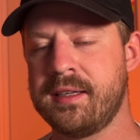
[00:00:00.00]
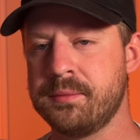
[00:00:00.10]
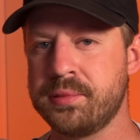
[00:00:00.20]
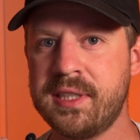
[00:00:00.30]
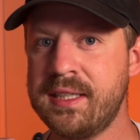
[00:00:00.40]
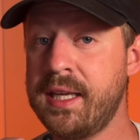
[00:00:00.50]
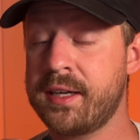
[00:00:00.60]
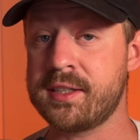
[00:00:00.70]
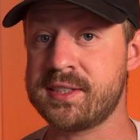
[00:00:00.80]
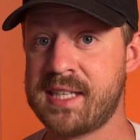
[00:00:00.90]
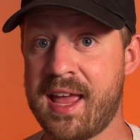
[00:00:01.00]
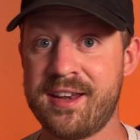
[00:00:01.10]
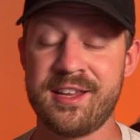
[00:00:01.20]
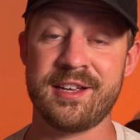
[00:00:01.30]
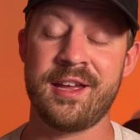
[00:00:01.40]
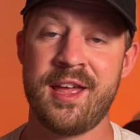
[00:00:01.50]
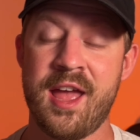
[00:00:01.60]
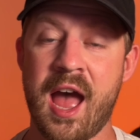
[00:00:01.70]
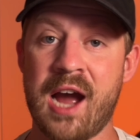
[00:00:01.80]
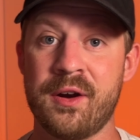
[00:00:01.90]
completely understanding
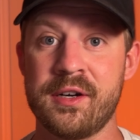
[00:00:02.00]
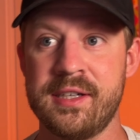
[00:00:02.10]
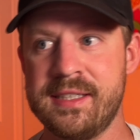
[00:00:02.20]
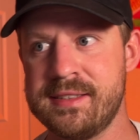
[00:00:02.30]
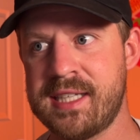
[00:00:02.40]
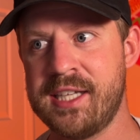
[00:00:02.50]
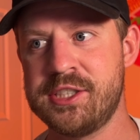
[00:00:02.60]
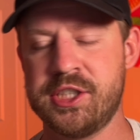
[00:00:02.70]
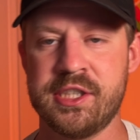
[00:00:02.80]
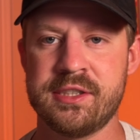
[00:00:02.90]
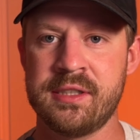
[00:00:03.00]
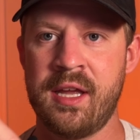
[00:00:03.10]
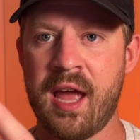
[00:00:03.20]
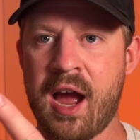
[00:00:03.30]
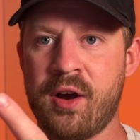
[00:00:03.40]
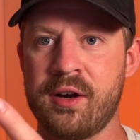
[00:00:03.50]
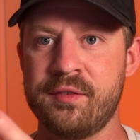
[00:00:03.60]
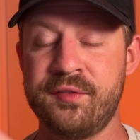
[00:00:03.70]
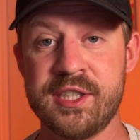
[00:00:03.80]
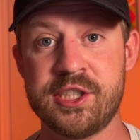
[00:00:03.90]
our intention, our
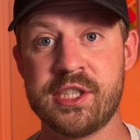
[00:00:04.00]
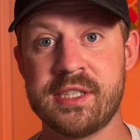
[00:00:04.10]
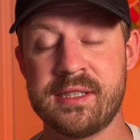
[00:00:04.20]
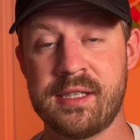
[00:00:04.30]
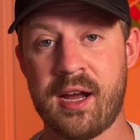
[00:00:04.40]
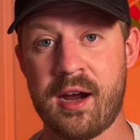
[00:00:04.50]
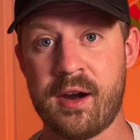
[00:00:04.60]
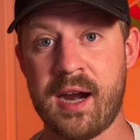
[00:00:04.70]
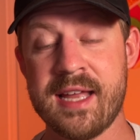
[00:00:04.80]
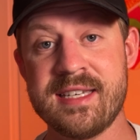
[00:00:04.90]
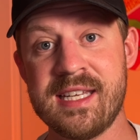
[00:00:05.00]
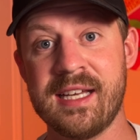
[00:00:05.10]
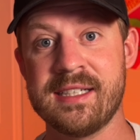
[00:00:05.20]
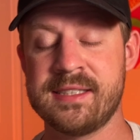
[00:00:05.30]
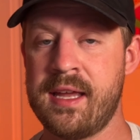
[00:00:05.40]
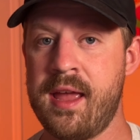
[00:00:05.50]
vision, our ideas,